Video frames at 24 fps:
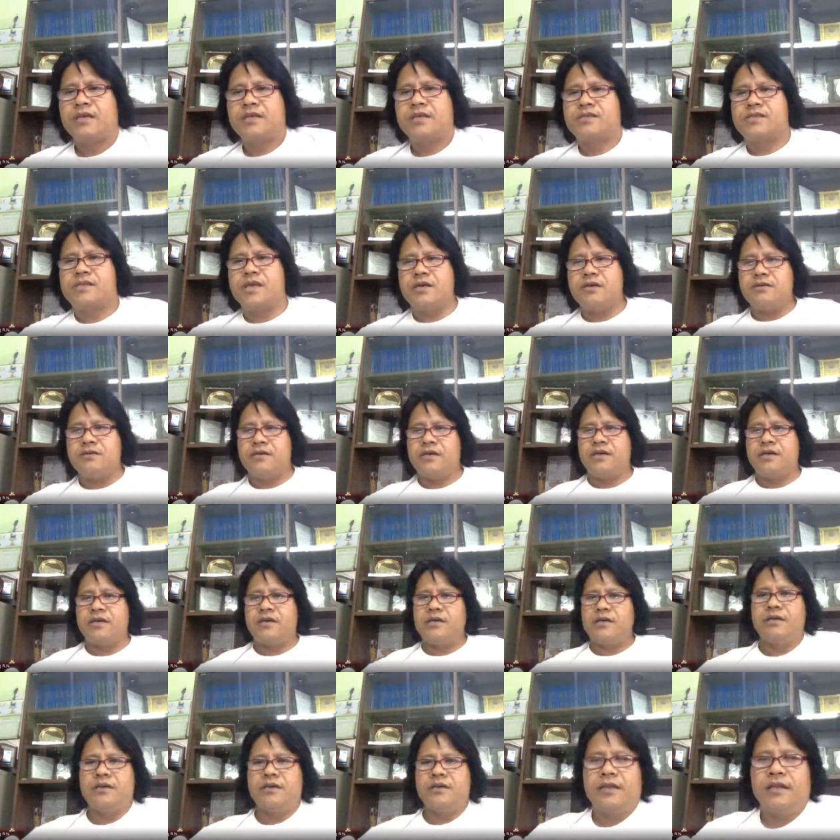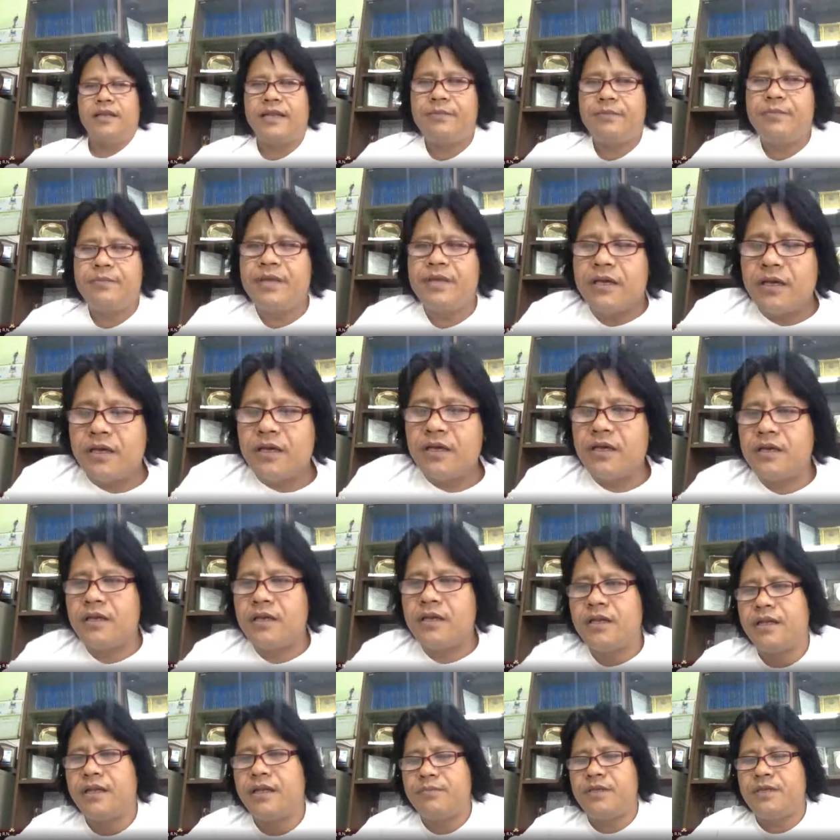So let
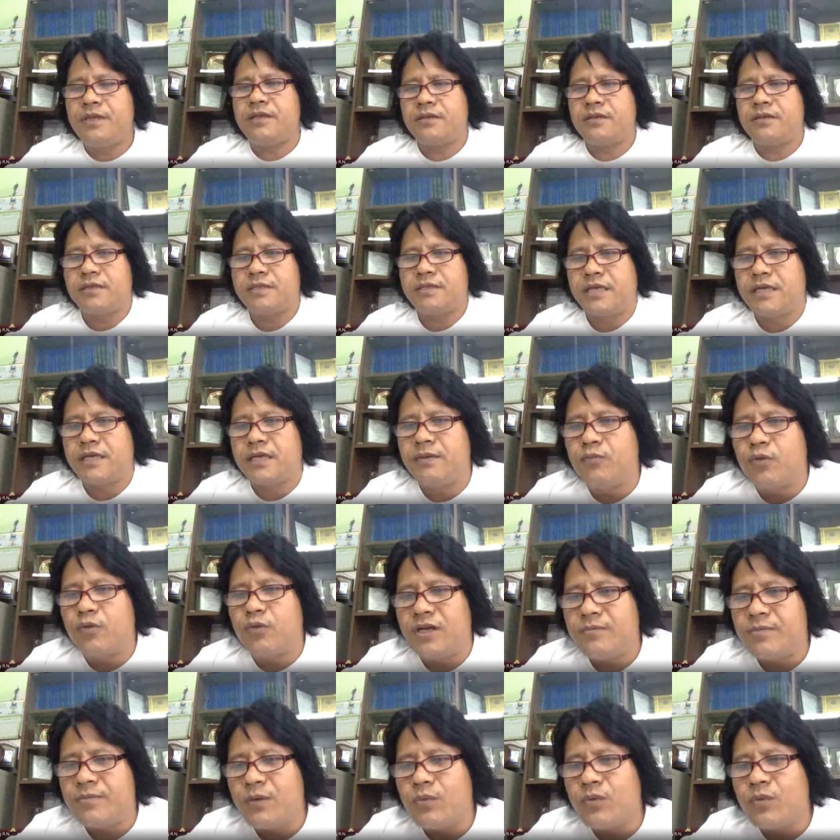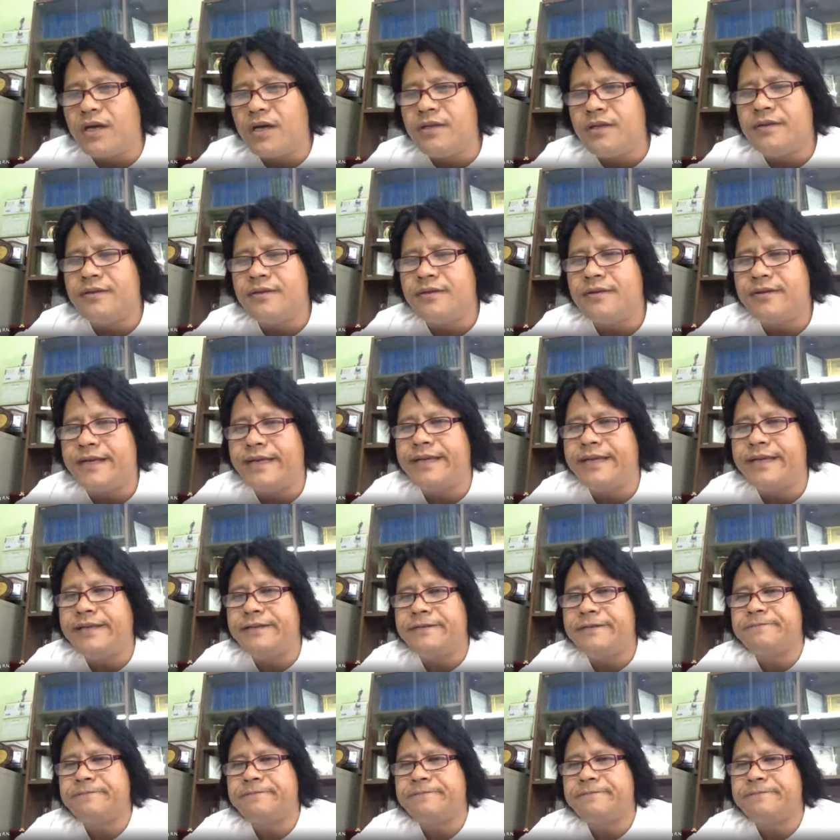me take up one by one, right?